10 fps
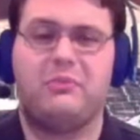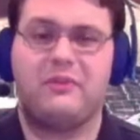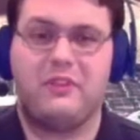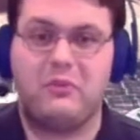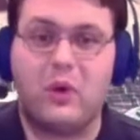
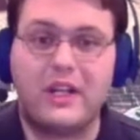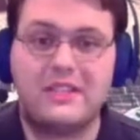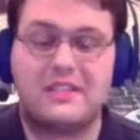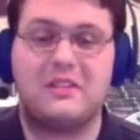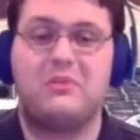if you want
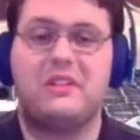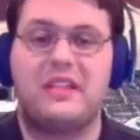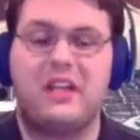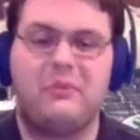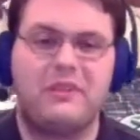someone to
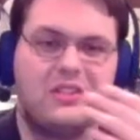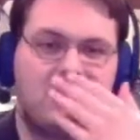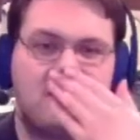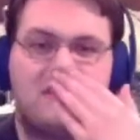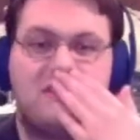help you,
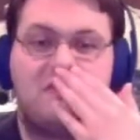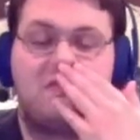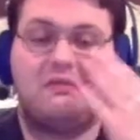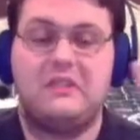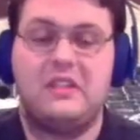
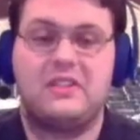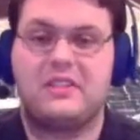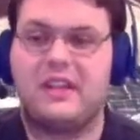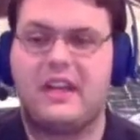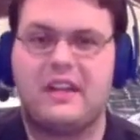you just
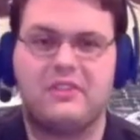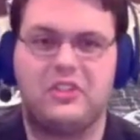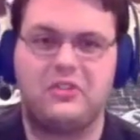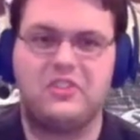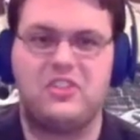gotta have the
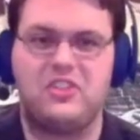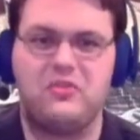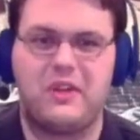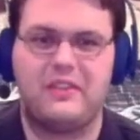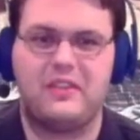courage to
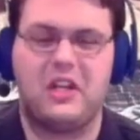do it.